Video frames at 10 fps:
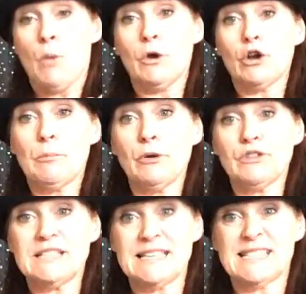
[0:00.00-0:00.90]
We're going to put
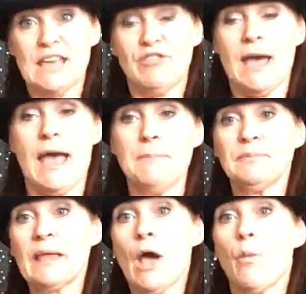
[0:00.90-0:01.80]
the disc in there.
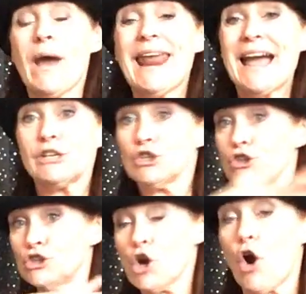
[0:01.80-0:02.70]
When I shut
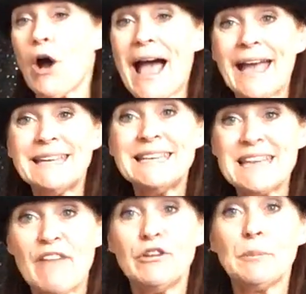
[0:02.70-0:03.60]
the door, I need
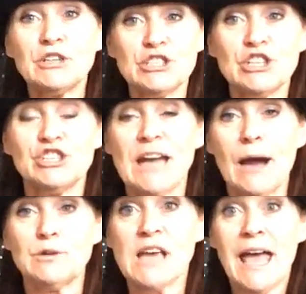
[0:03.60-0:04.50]
everybody to
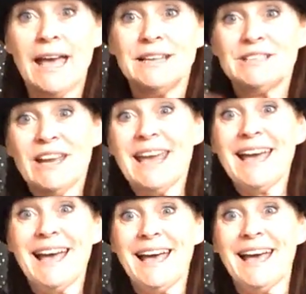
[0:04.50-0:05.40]
shout,
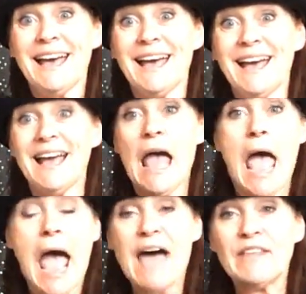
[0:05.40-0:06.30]
da-da!
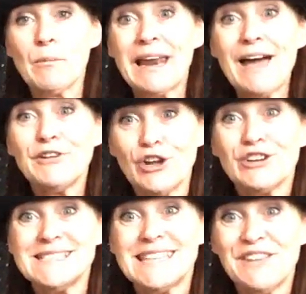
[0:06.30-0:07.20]
And then we'll have a look
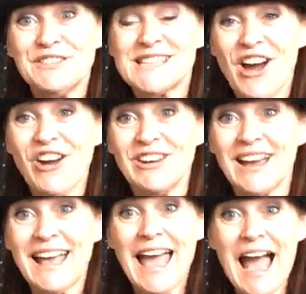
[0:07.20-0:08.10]
and see if it's gone.
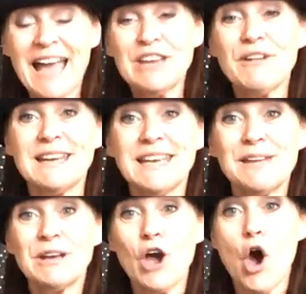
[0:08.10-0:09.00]
Are you ready?
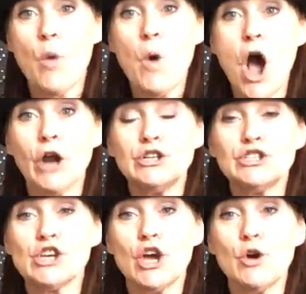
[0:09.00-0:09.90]
Here we go. One,
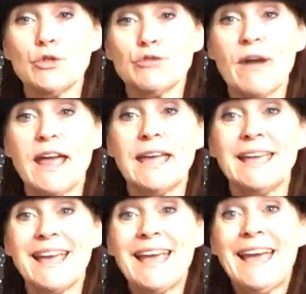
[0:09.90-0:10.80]
two,
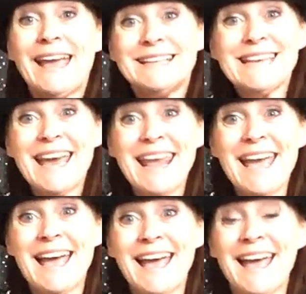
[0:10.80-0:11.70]
three.
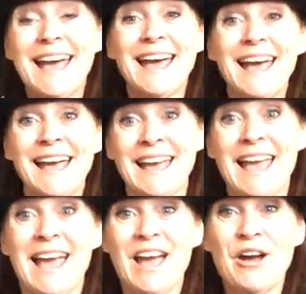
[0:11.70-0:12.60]
Da-da!
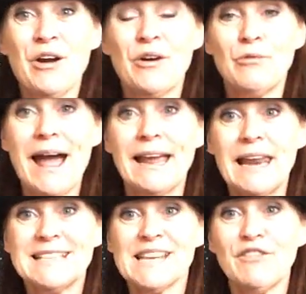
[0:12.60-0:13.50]
Right,
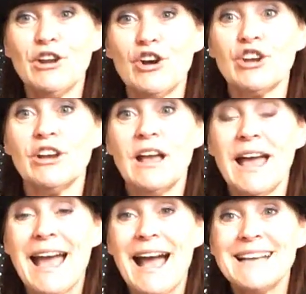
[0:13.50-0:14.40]
let's have a look.
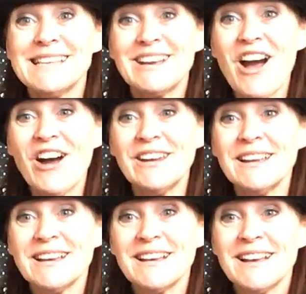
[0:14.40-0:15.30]
Has it gone?